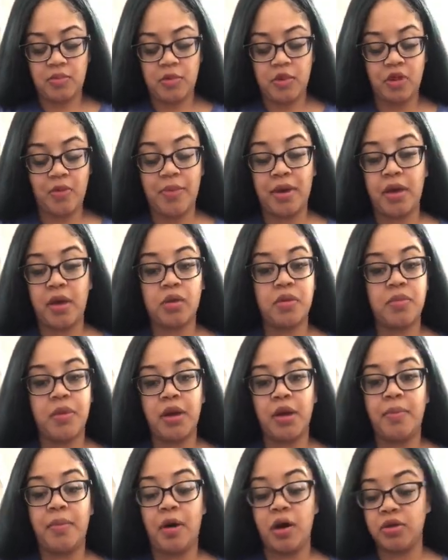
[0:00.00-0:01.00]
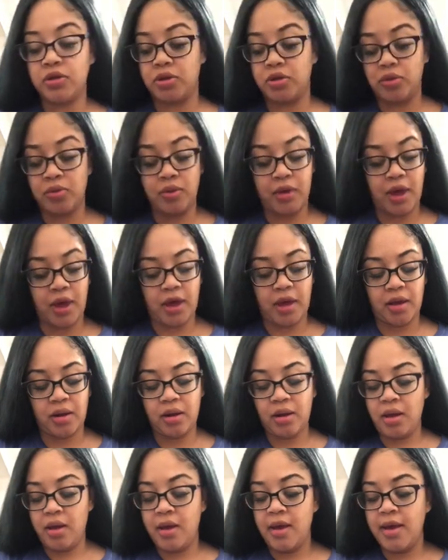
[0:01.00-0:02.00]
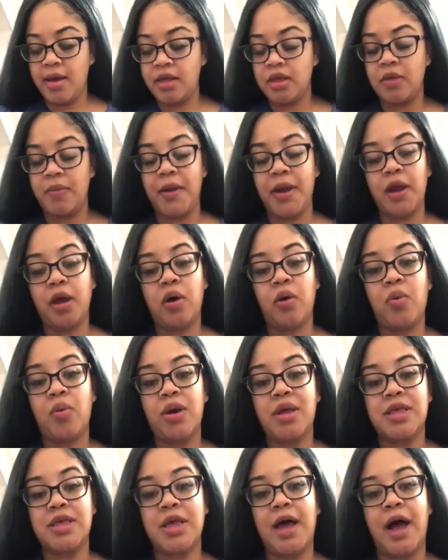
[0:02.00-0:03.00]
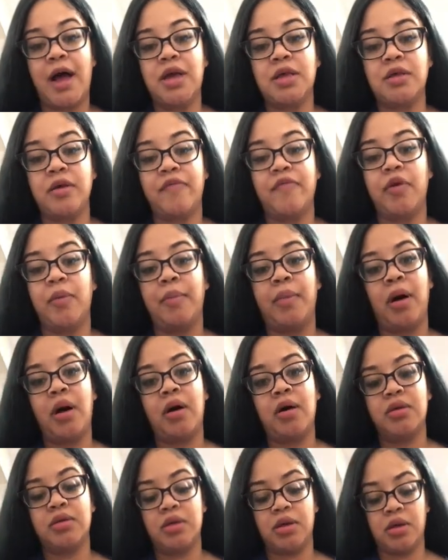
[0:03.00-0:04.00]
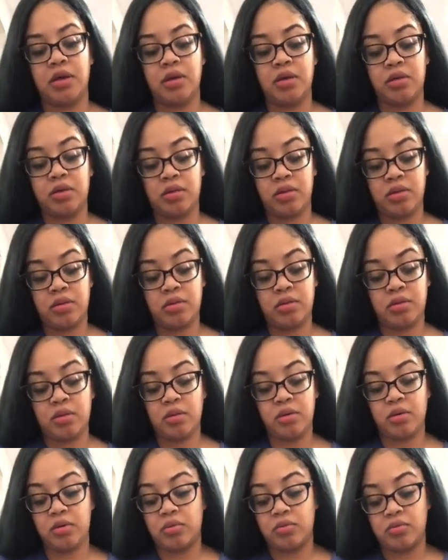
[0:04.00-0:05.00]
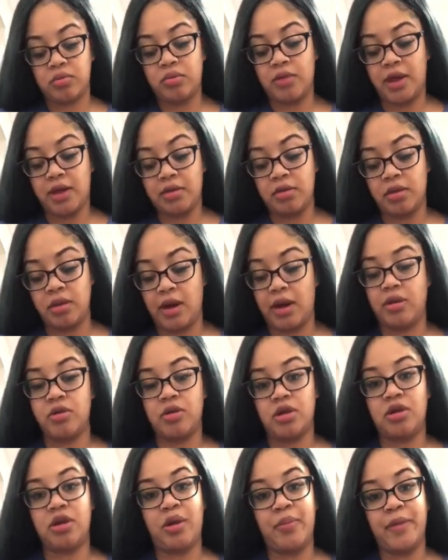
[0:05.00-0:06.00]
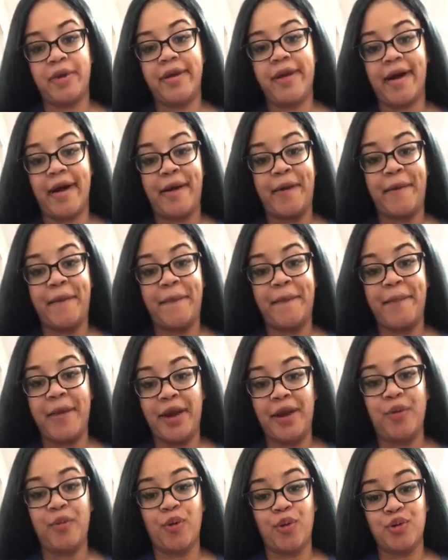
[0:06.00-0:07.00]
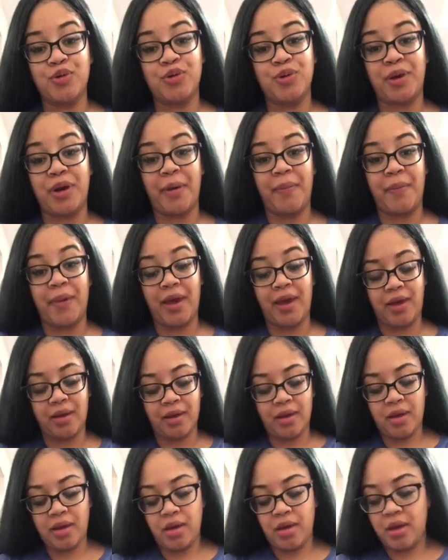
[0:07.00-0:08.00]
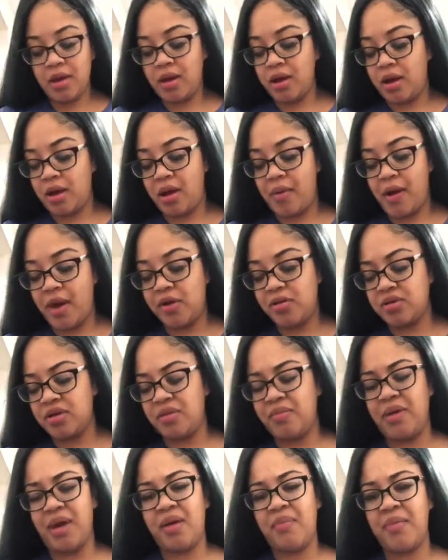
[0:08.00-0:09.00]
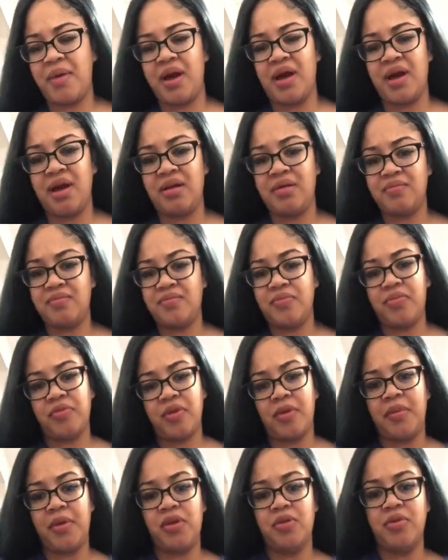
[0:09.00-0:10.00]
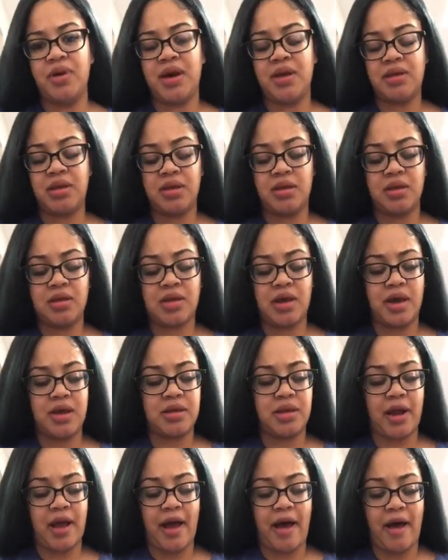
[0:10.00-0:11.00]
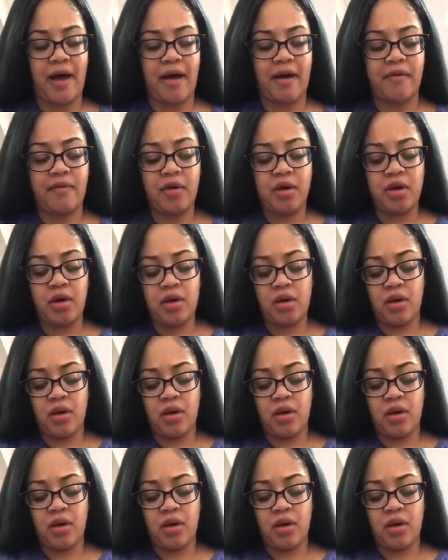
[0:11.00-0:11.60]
So make as many balls as you can. Depending on what size of your balls is, you know, that'll determine how many rolls you can make. I usually make mine, I mean, you guys seen the size that I have.